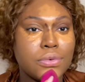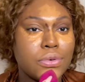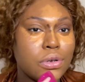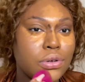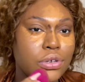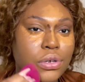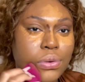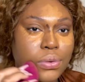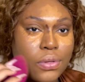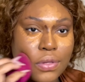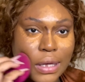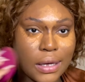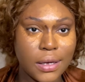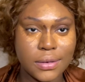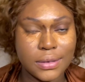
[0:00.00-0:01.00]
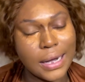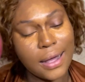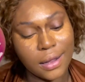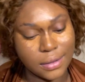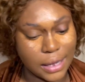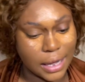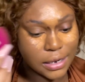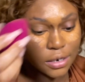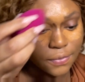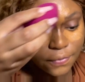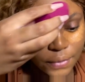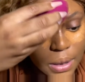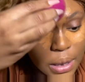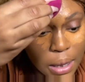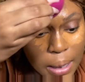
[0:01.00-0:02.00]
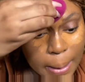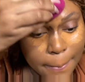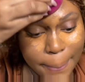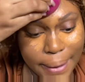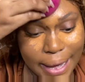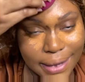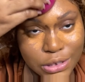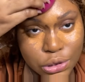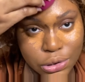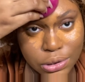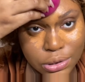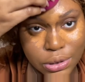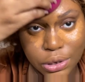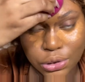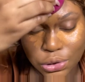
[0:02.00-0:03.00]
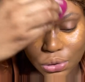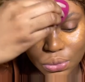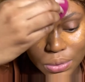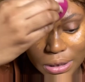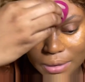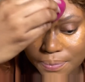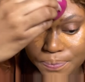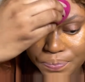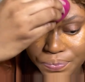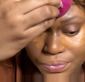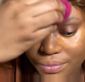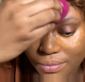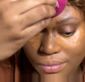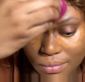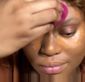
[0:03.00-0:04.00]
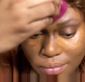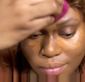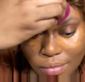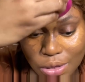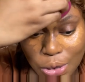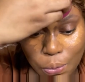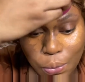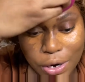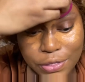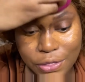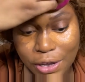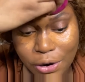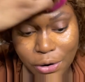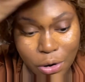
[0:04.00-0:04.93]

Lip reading: new thing that a lot of pastors are doing, where they're